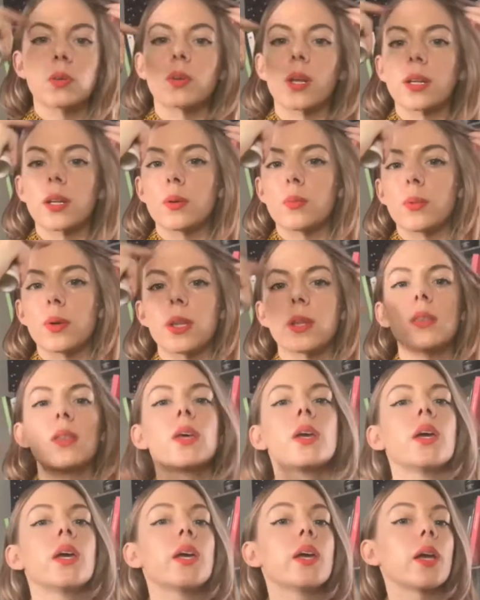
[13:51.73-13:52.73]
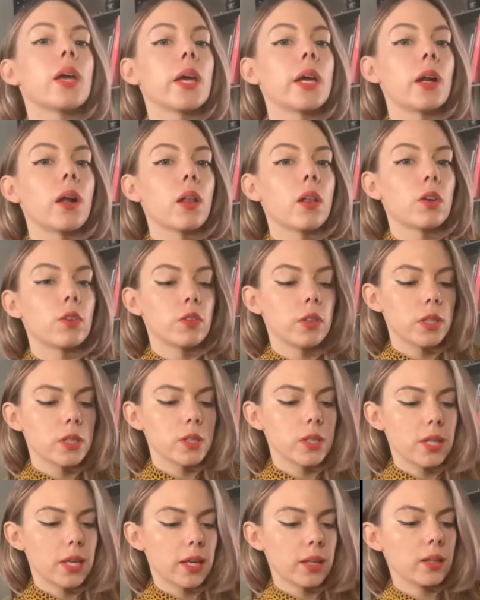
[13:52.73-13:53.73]
end up with it all over your
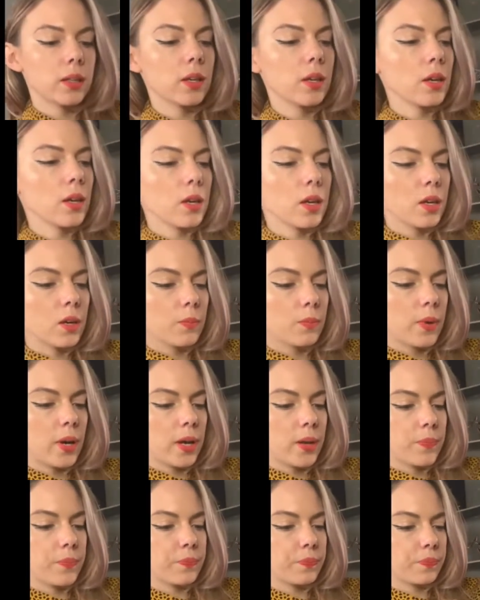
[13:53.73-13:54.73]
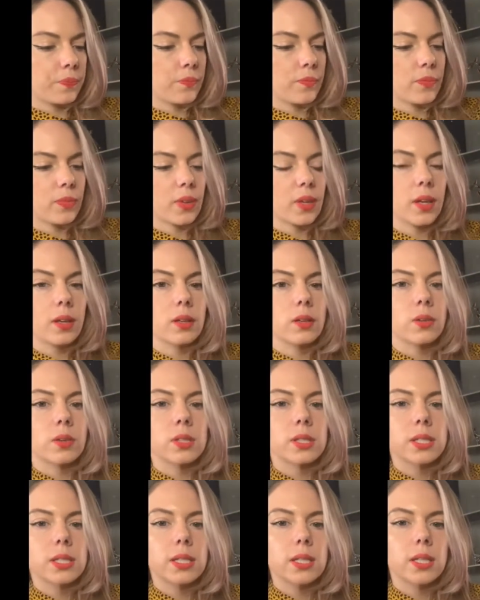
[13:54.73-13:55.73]
skin. But you can
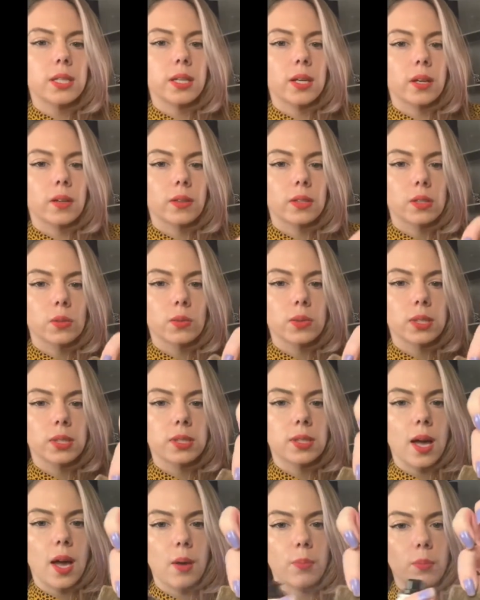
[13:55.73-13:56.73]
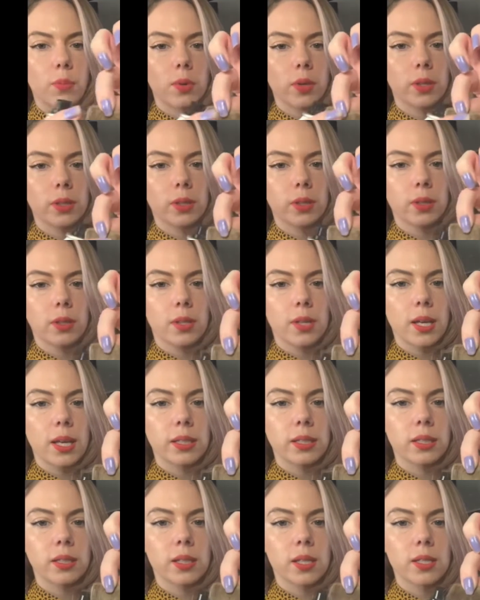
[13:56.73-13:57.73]
see here, this was the top one, and it
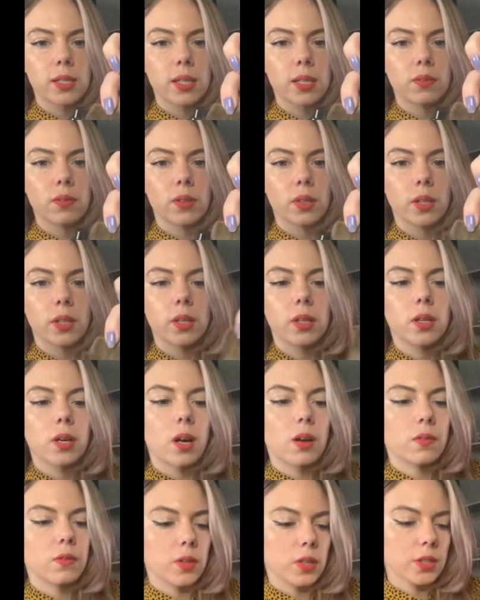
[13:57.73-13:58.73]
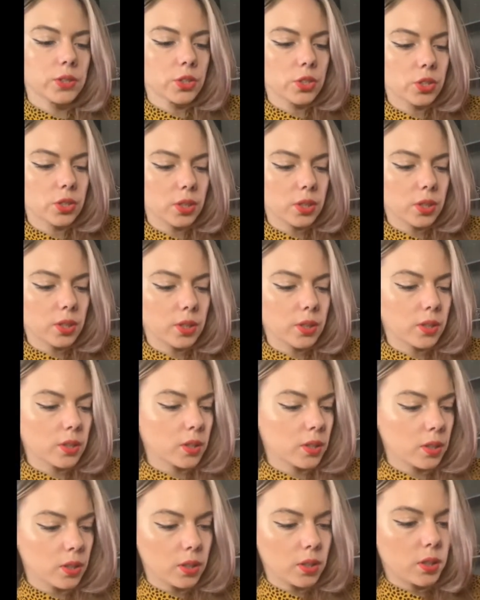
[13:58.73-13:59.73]
does give really good coverage.
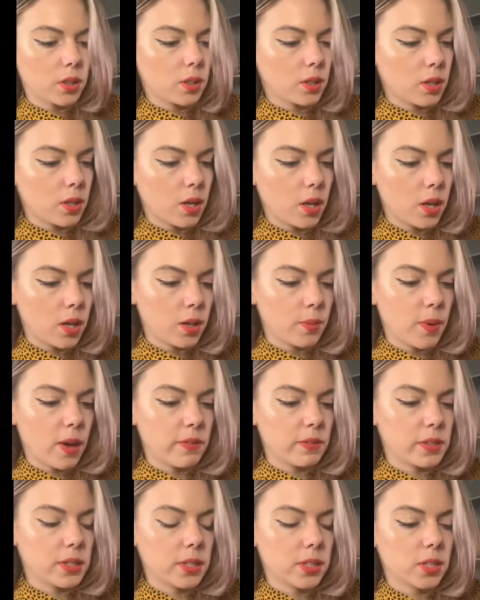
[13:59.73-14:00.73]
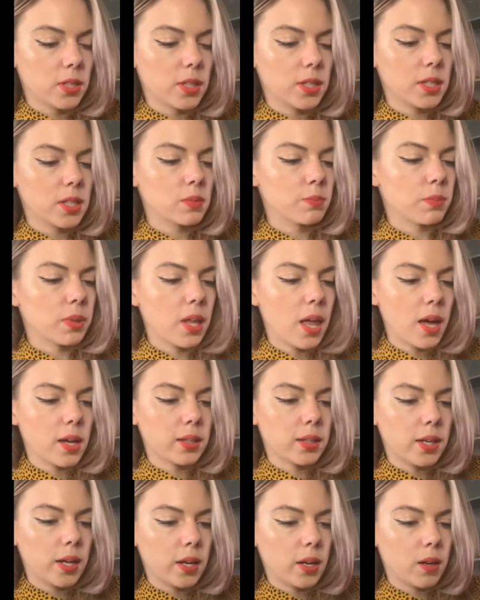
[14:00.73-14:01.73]
Obviously this is blonde
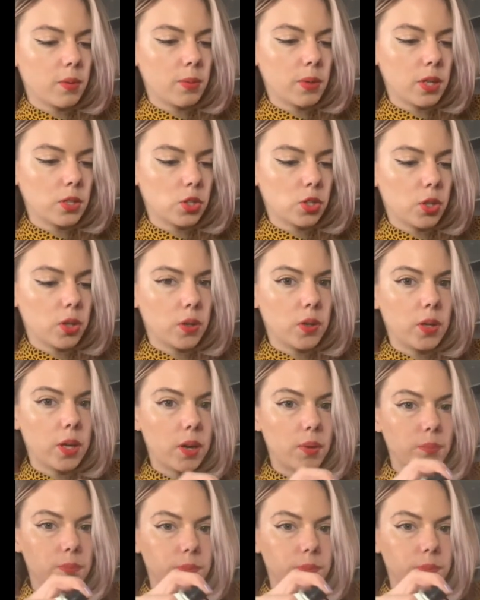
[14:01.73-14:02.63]
hair, but I'll show you here.